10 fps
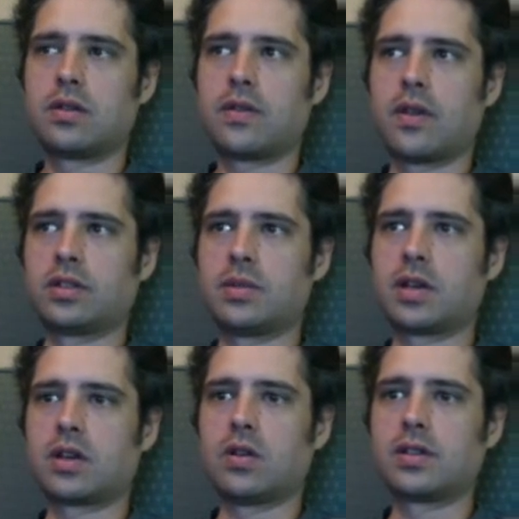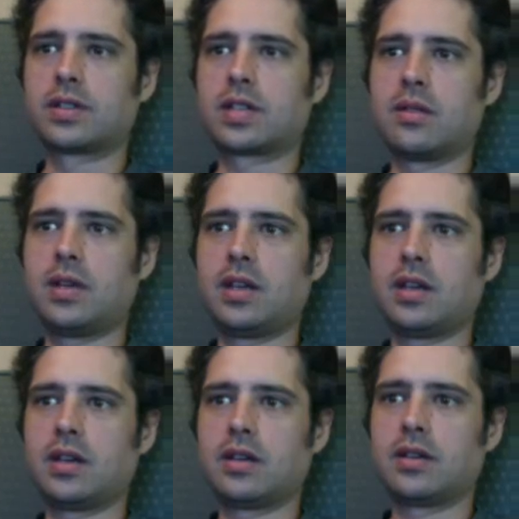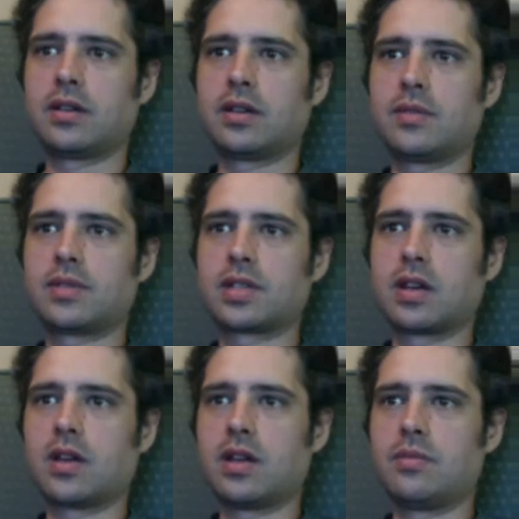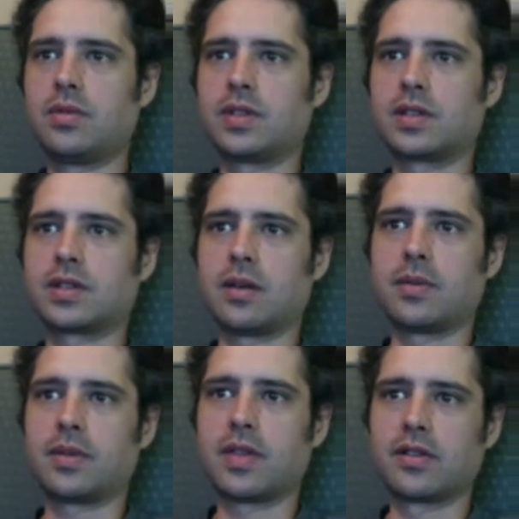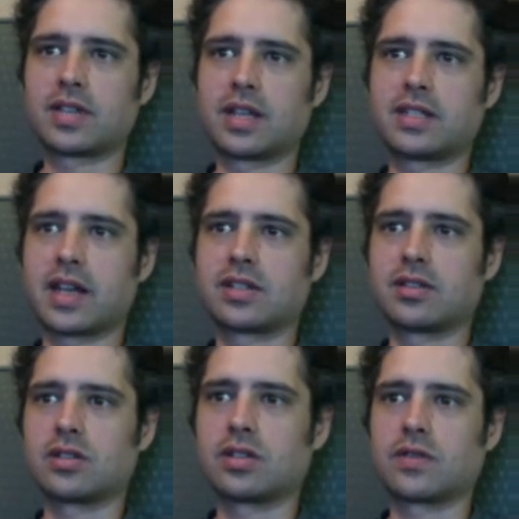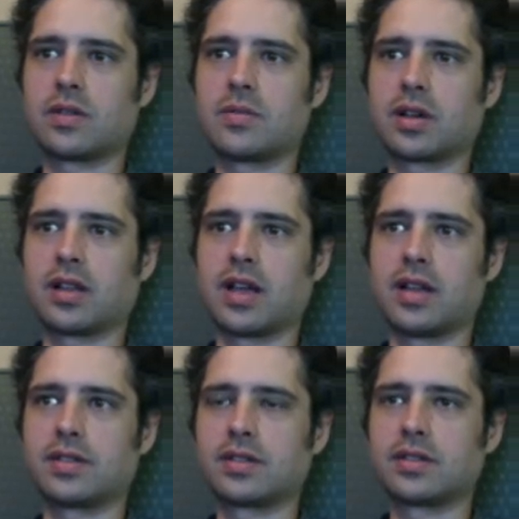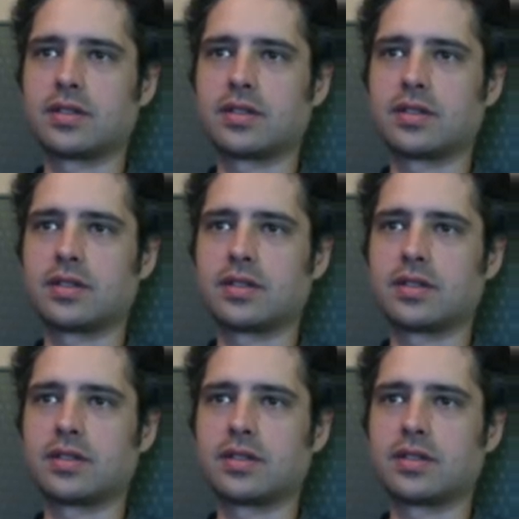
the ultimate goal is going to be, I'm just going to go ahead and boot this up. That looks like Texas just from a glance.